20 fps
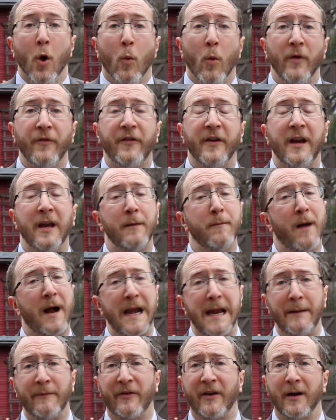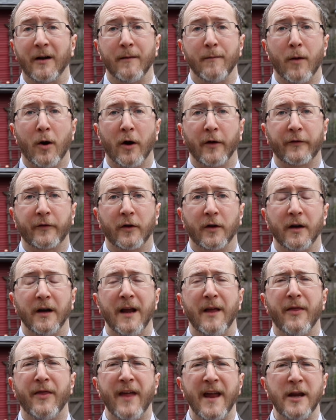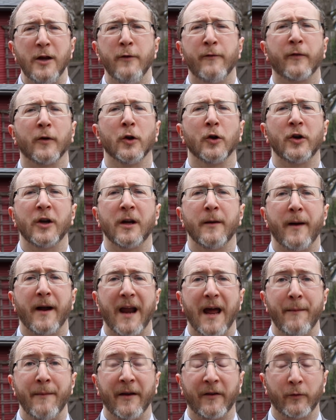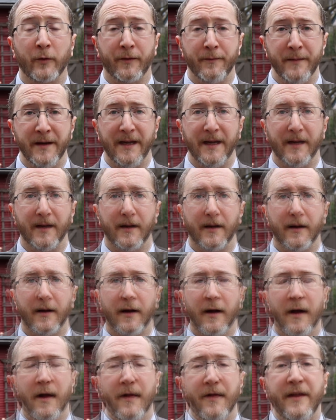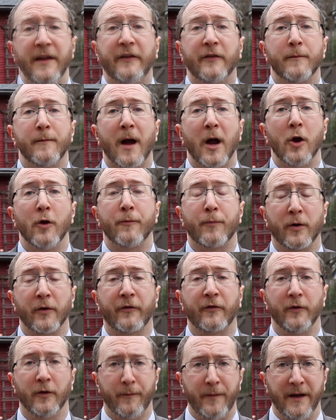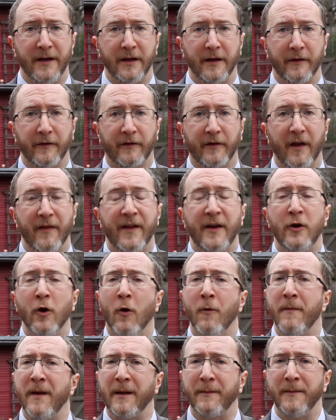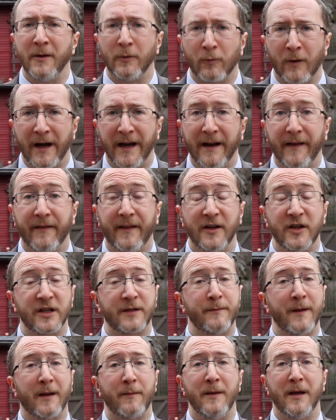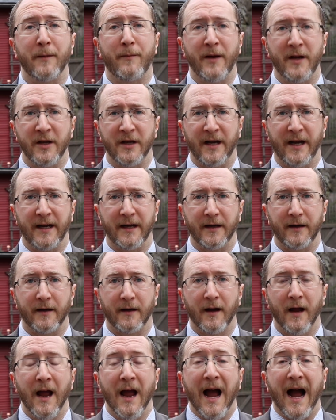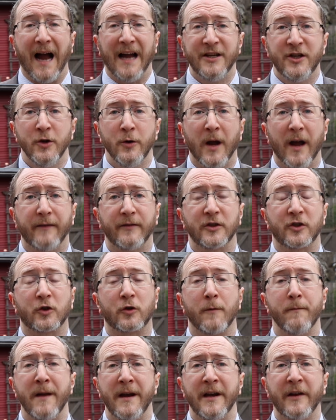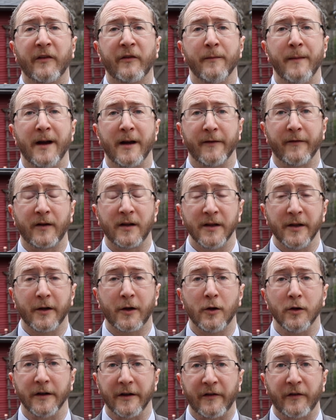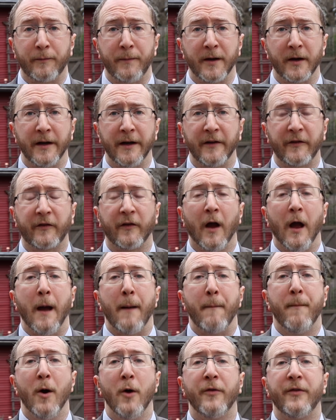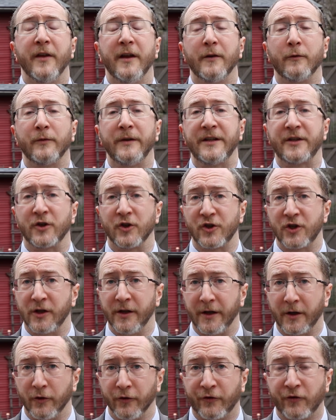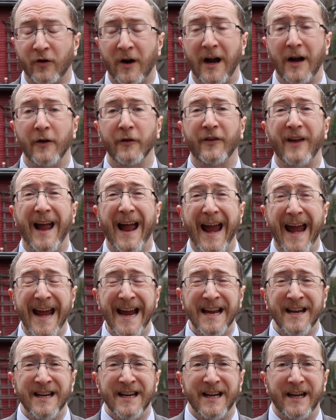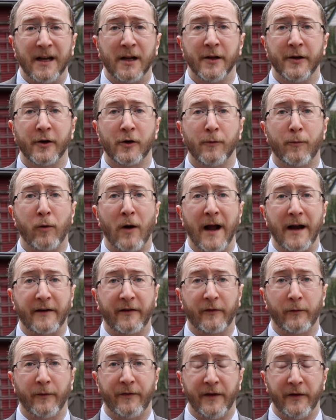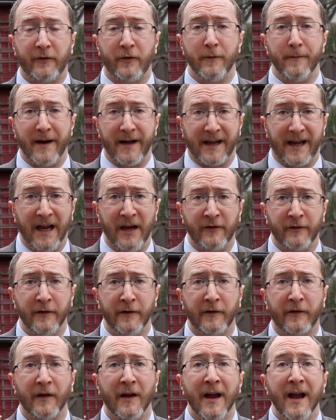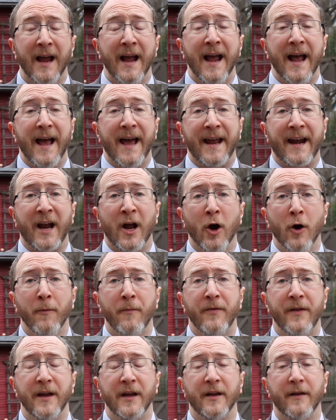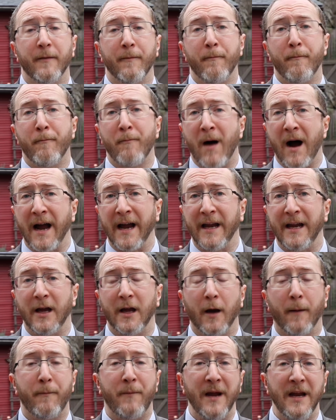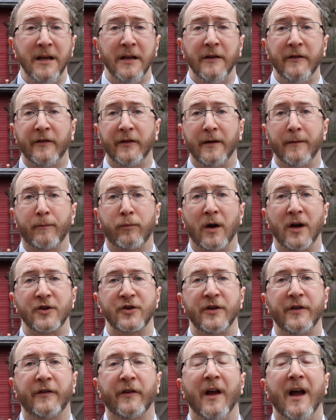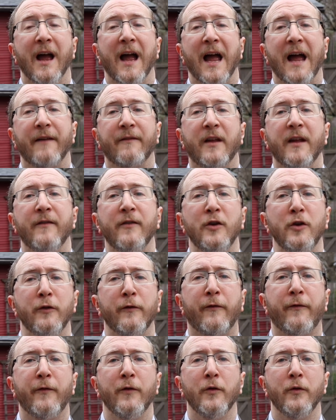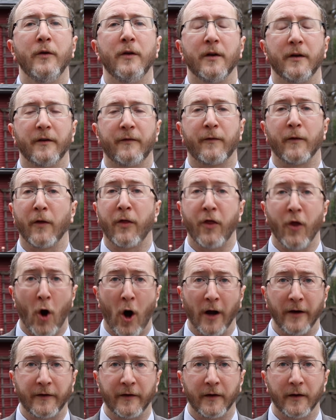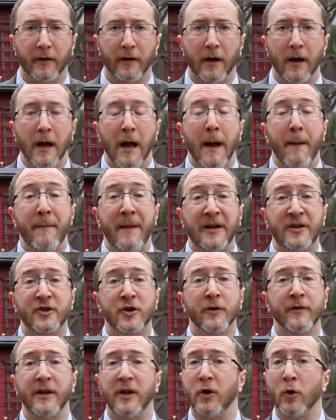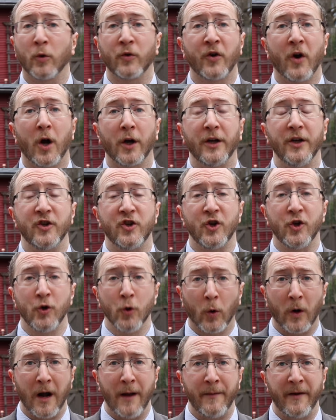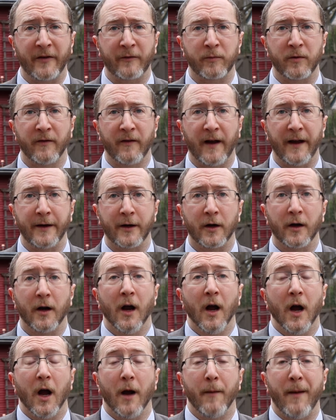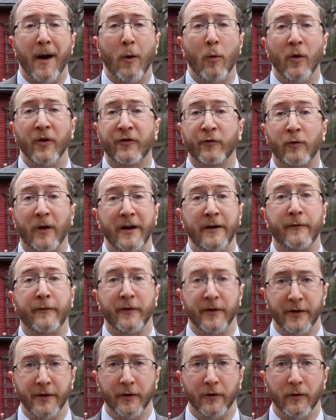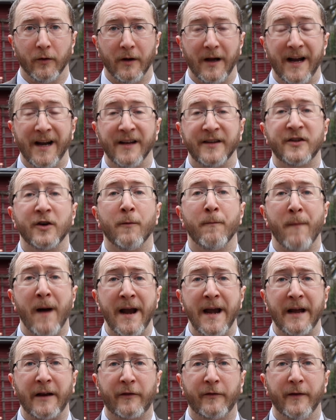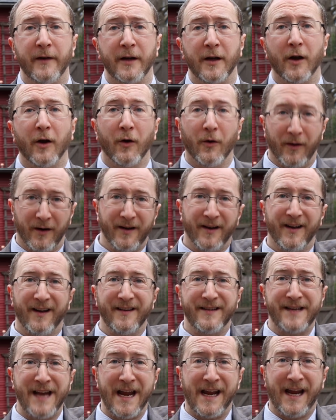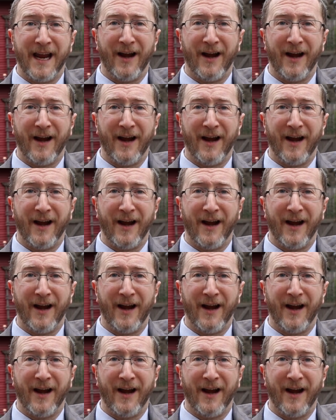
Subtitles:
Once again, my name is Aaron Boster, and thank you for learning about MS with me. These are my own personal opinions. They don't make me right, they just make me opinionated. I do have a tremendous amount of clinical experience, both in research clinical trials and in clinical practice with these two medications, and I hope that my opinions and impressions have given you food for thought. Make sure that you're talking to your MS provider about what's right for you. And until my next video, take